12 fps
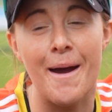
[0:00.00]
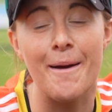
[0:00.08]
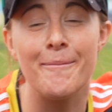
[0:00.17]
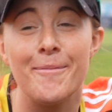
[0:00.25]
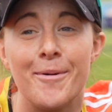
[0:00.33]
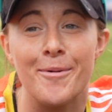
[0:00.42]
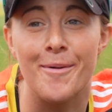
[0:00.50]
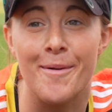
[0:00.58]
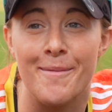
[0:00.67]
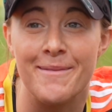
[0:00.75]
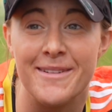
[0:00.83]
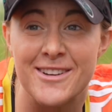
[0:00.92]
She's an
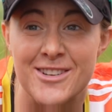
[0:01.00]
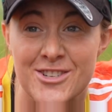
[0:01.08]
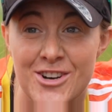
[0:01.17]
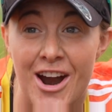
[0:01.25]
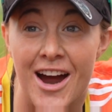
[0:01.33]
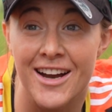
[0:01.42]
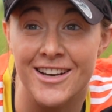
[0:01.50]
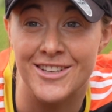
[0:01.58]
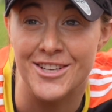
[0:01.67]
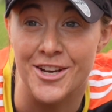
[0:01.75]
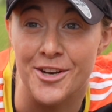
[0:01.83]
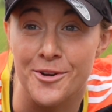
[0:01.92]
outstanding leader,
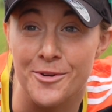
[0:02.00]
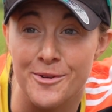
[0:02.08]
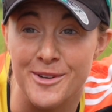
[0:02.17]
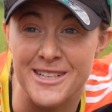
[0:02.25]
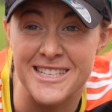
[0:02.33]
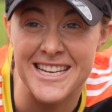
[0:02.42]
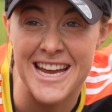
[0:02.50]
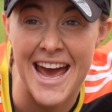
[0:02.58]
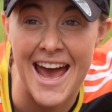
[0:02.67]
is Gordo.